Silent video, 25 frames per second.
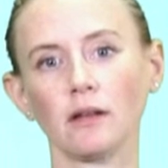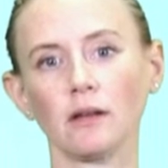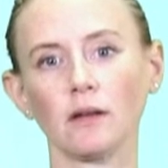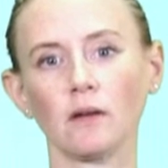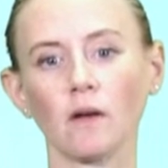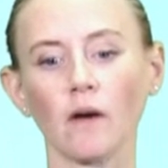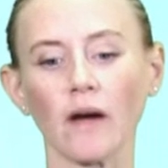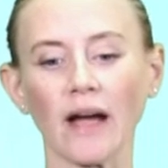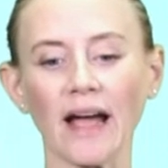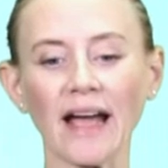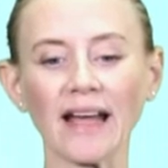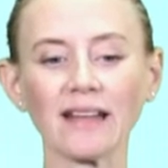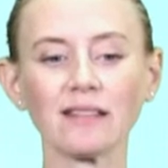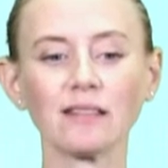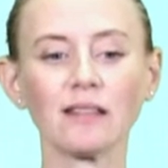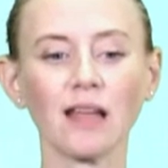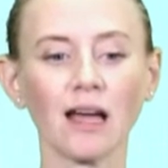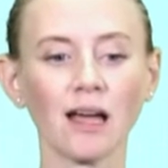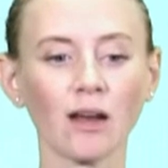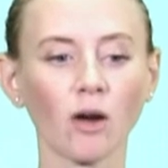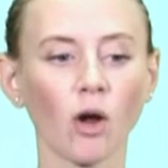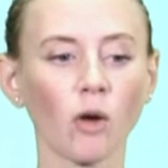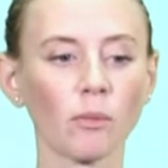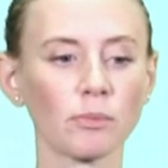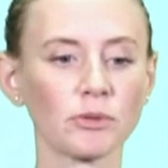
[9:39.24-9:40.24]
I had
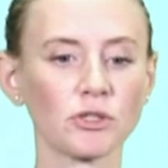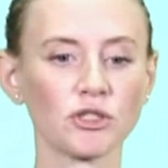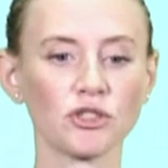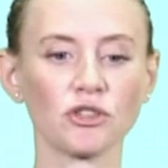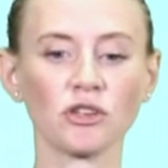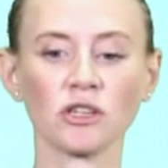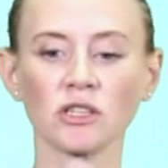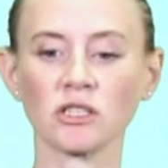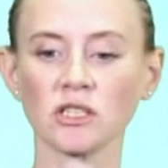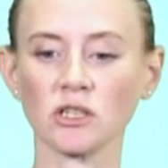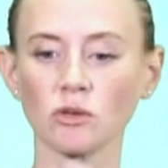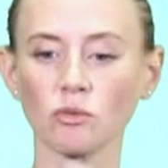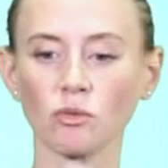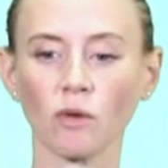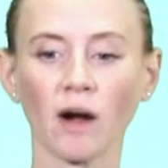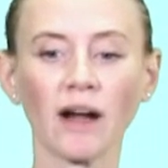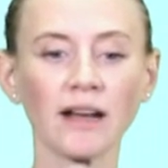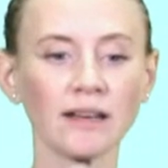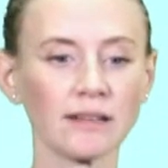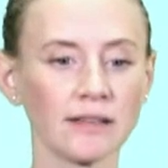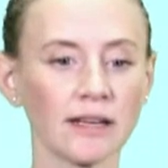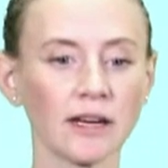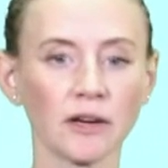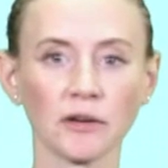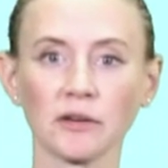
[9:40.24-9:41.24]
that opportunity
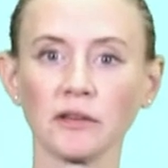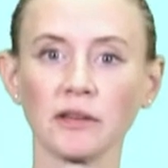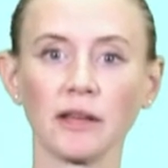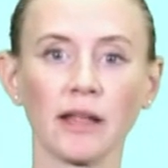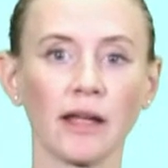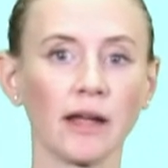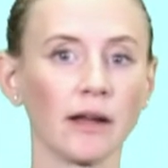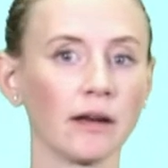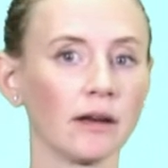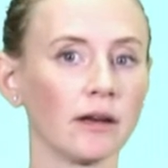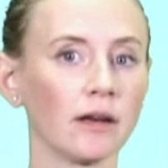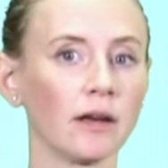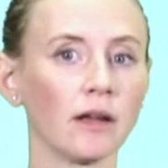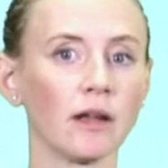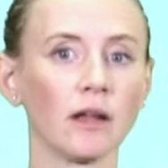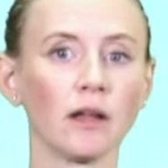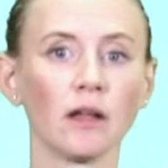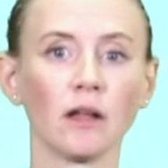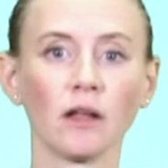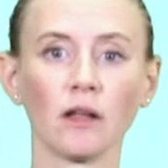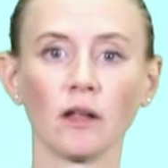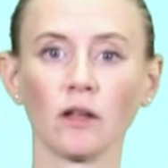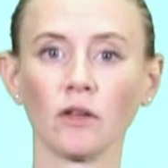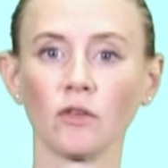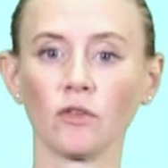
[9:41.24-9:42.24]
right there and then
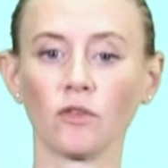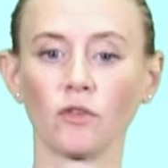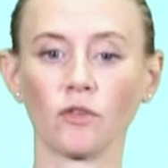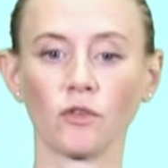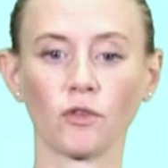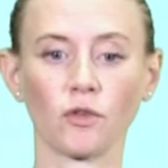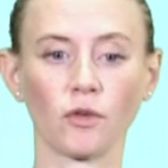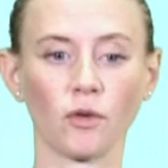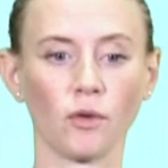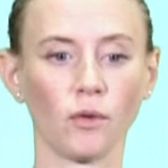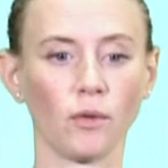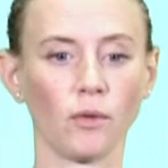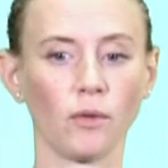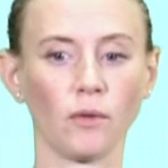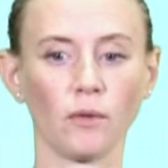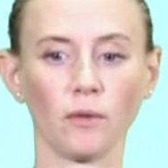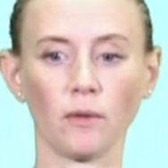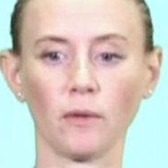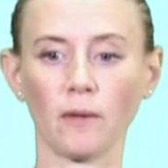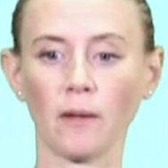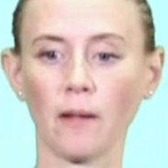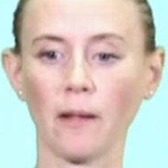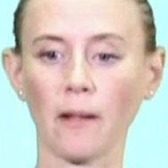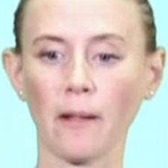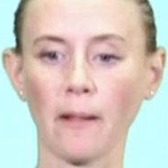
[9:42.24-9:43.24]

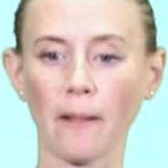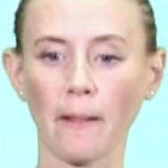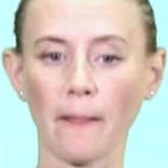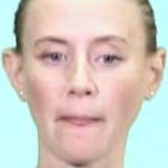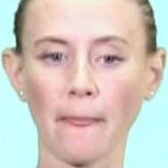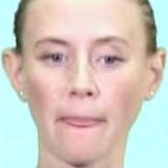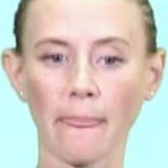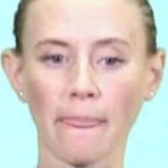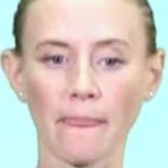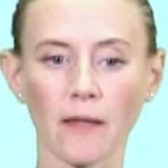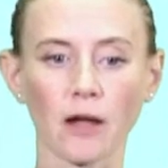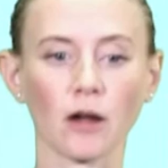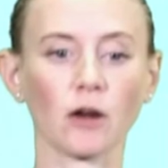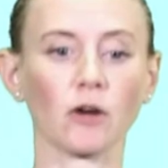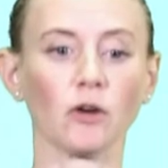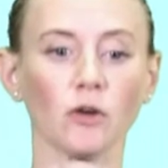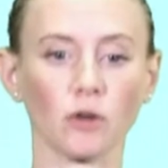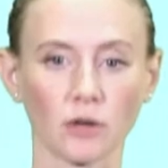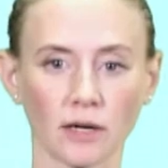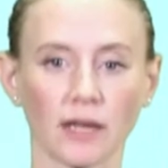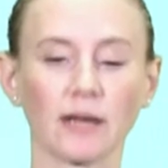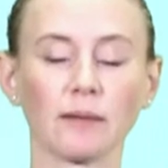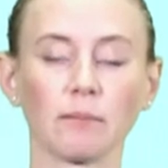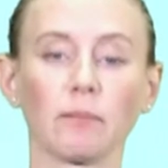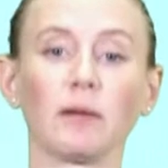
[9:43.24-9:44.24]
to
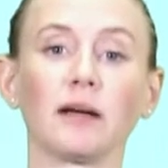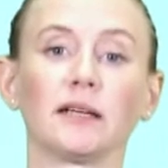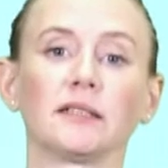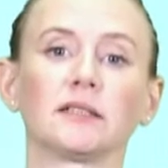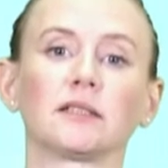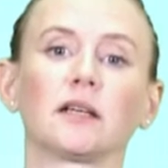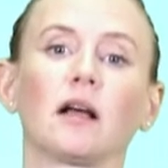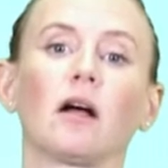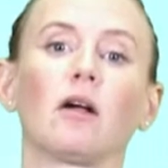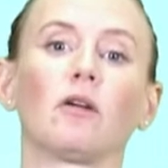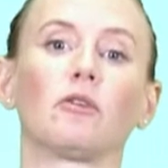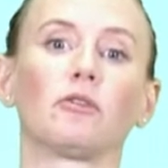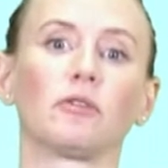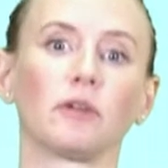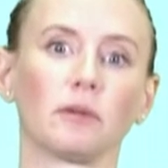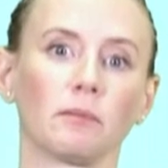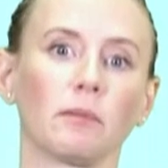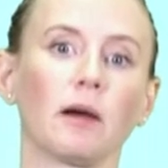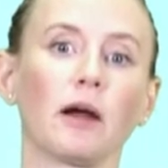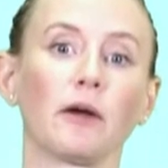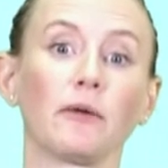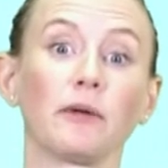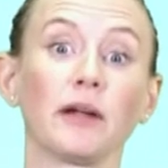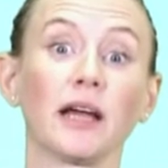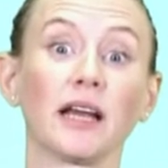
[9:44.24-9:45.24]
look at myself and
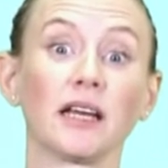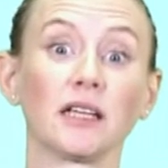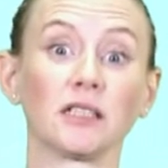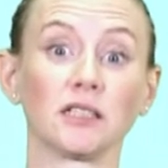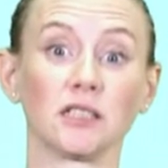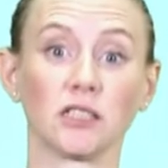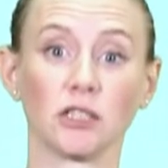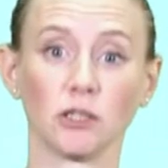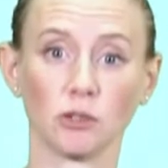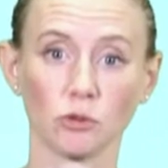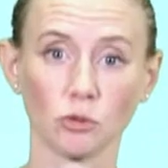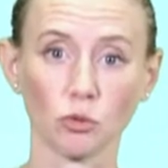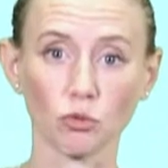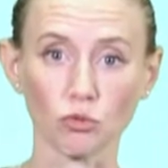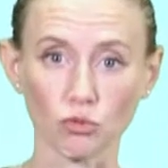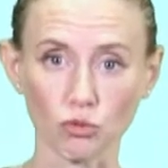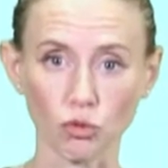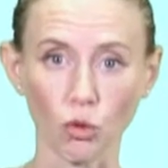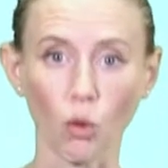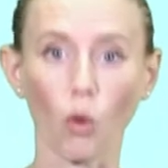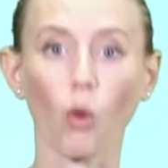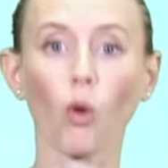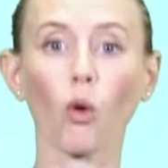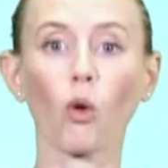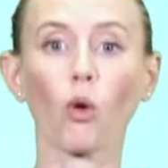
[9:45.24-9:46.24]
my reality,
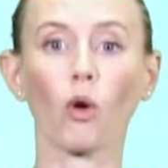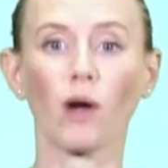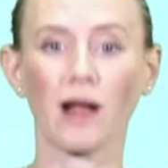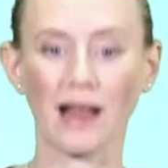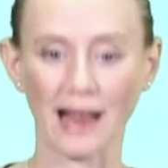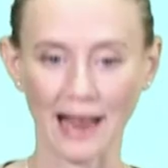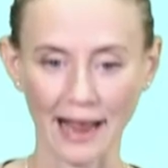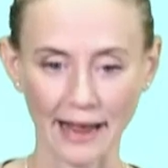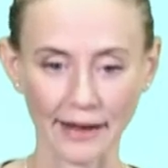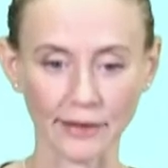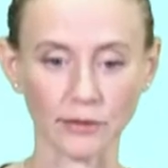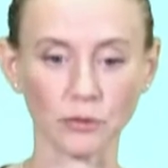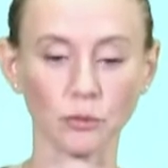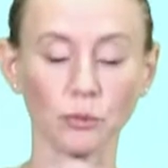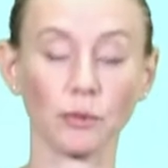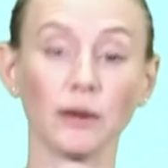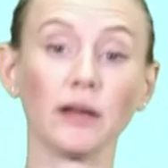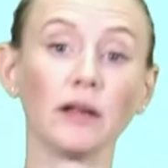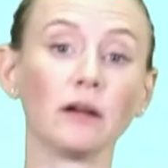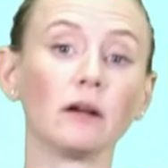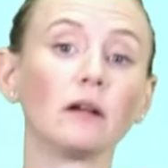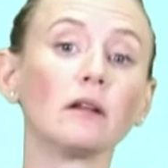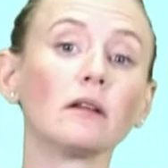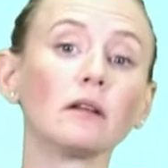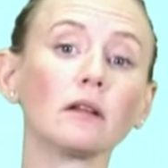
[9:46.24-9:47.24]
raw and
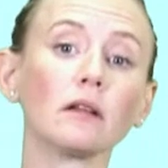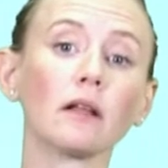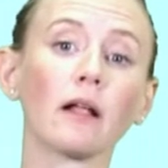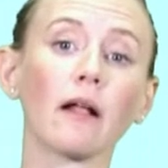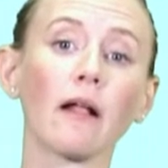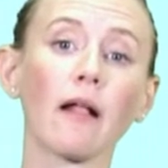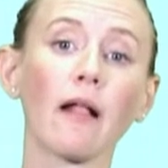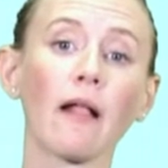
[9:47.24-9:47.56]
real,